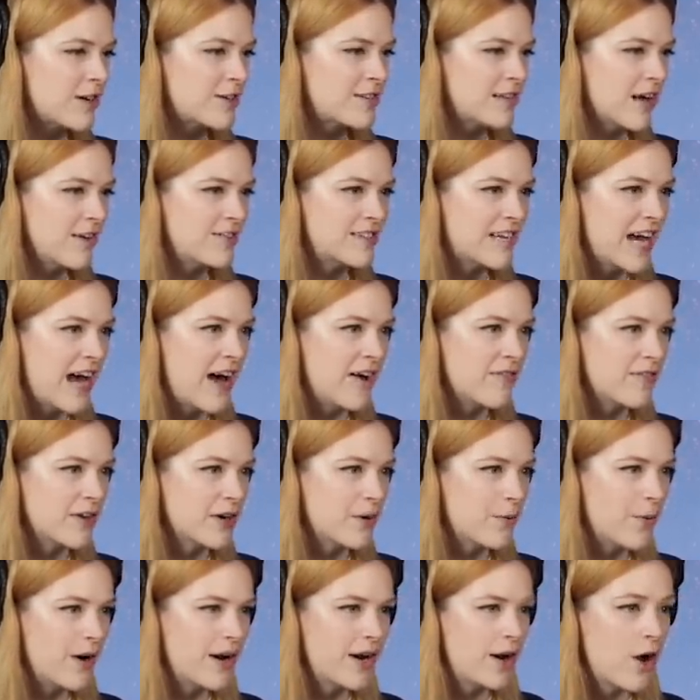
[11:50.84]
ourselves to
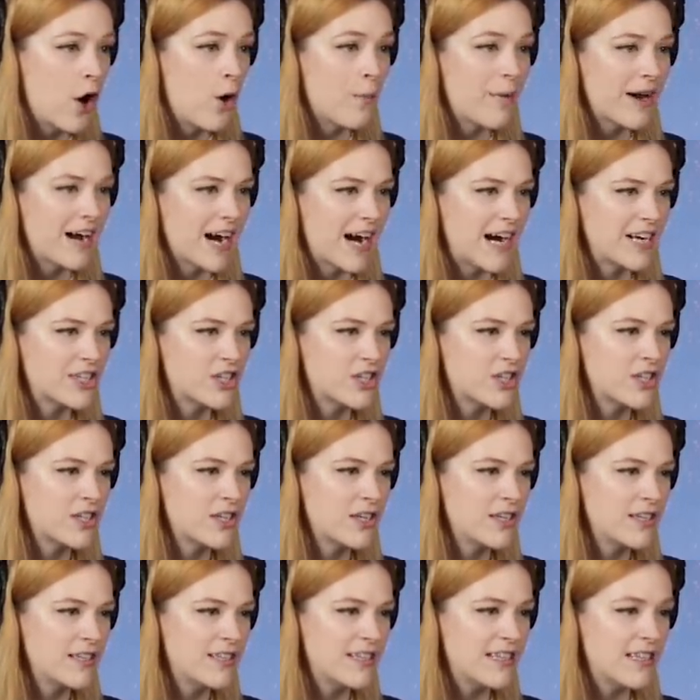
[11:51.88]
everyone. Oh my gosh,
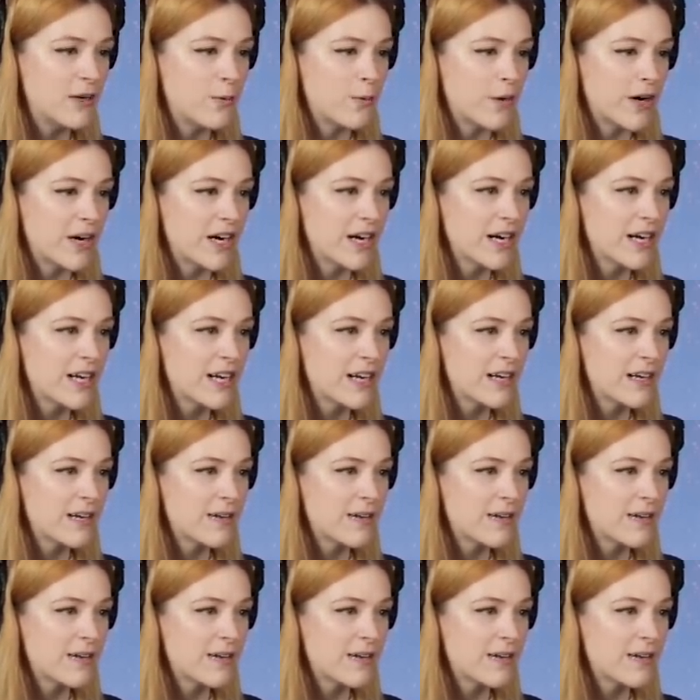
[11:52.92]
did it work?